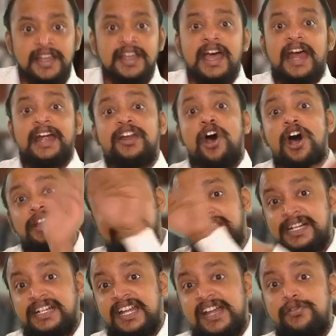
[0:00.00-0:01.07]
and on
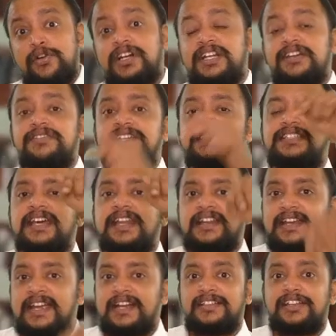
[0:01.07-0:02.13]
the day, whatever is the
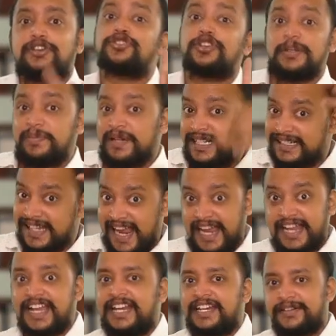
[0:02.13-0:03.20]
rate that should be
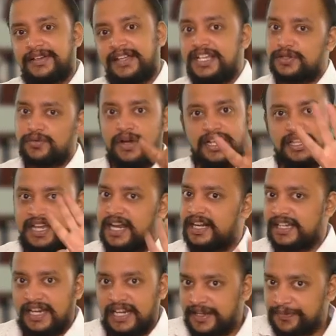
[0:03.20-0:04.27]
taken is what they are
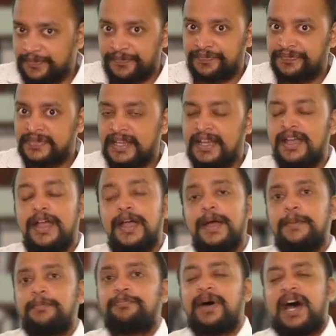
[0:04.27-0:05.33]
telling.
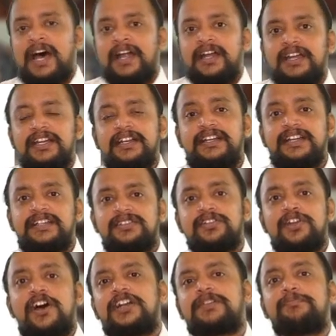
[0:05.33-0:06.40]
But it does
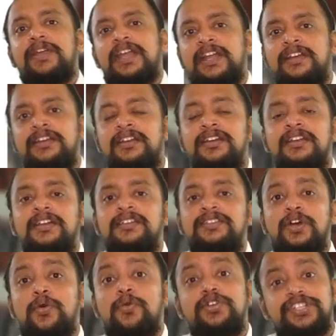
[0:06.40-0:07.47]
not mean
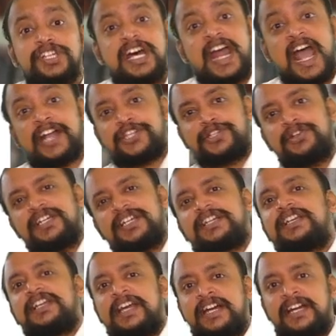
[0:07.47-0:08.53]
the goods are actually
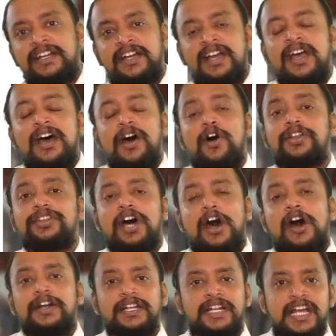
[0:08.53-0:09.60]
cleared or the
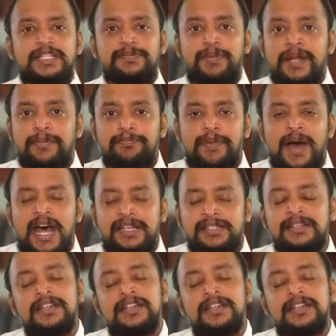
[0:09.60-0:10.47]
order has been passed